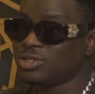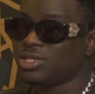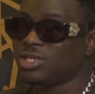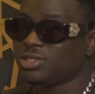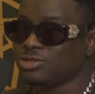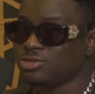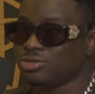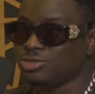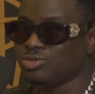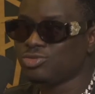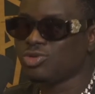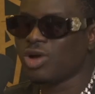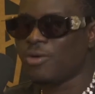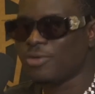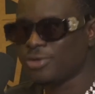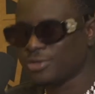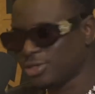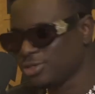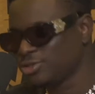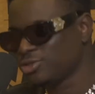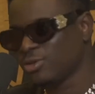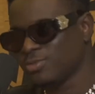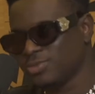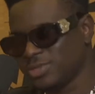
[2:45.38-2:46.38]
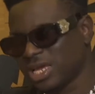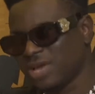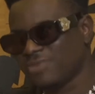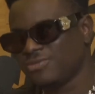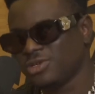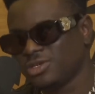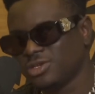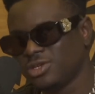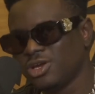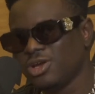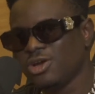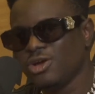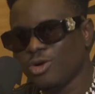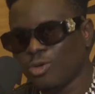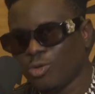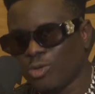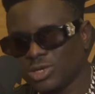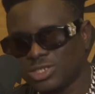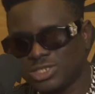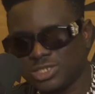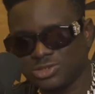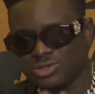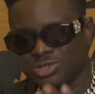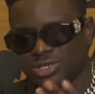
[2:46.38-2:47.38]
to do. I was just observing,
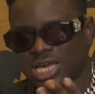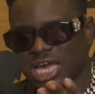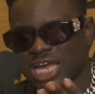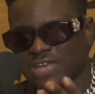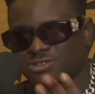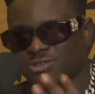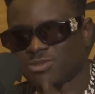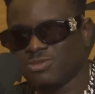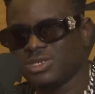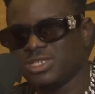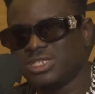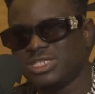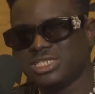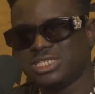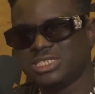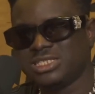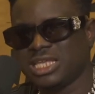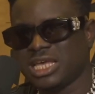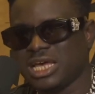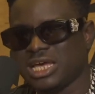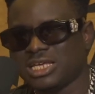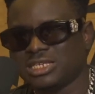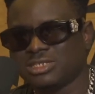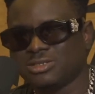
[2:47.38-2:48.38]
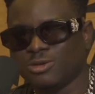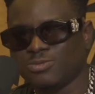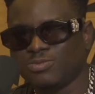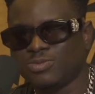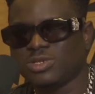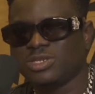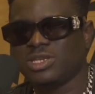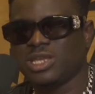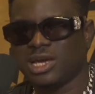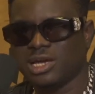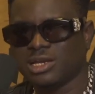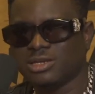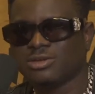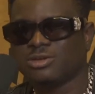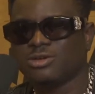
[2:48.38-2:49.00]
watching you guys from a distance, hoping that,